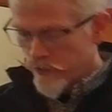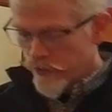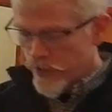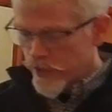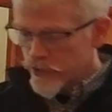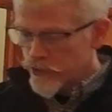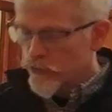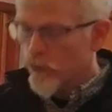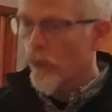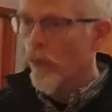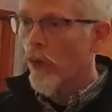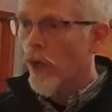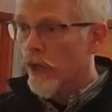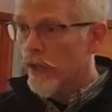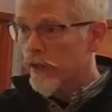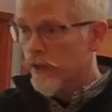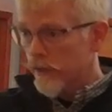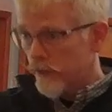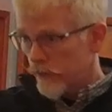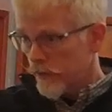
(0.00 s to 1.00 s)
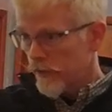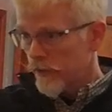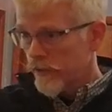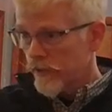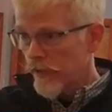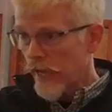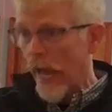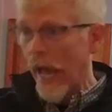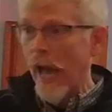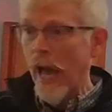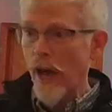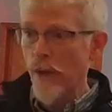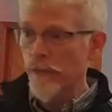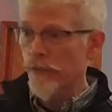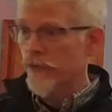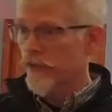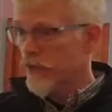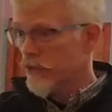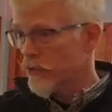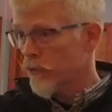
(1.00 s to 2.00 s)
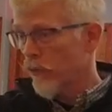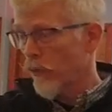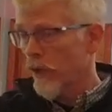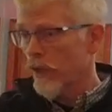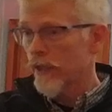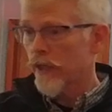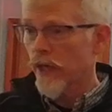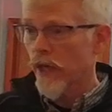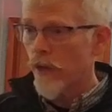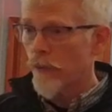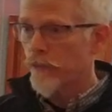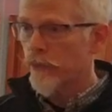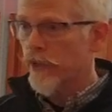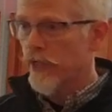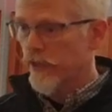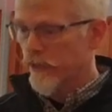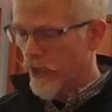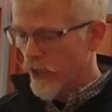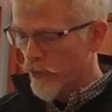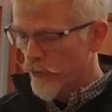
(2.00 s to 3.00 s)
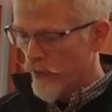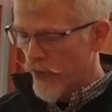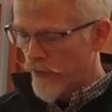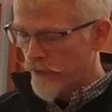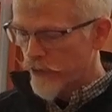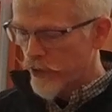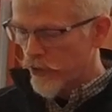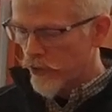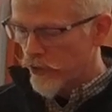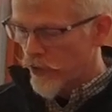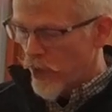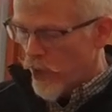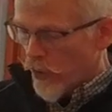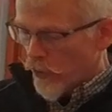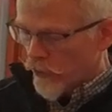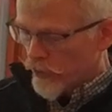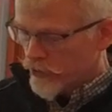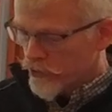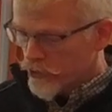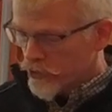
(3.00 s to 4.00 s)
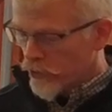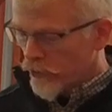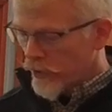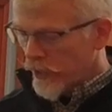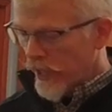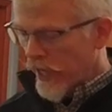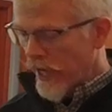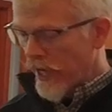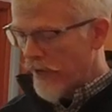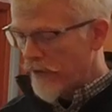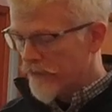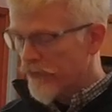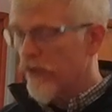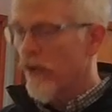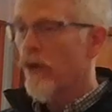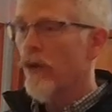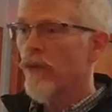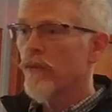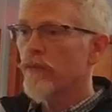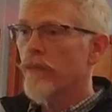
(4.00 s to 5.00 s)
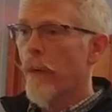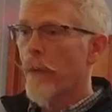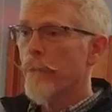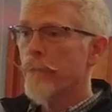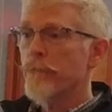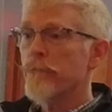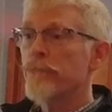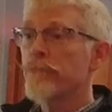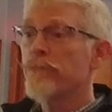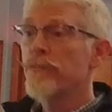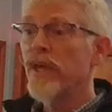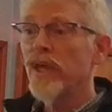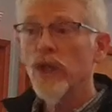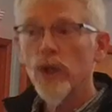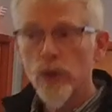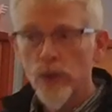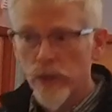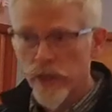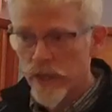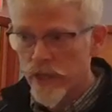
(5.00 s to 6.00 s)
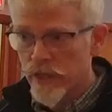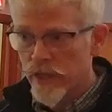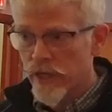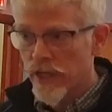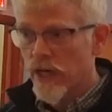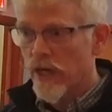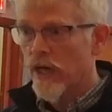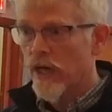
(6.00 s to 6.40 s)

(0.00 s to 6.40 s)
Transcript: this one app, this one company, their revenue was $2.5 billion.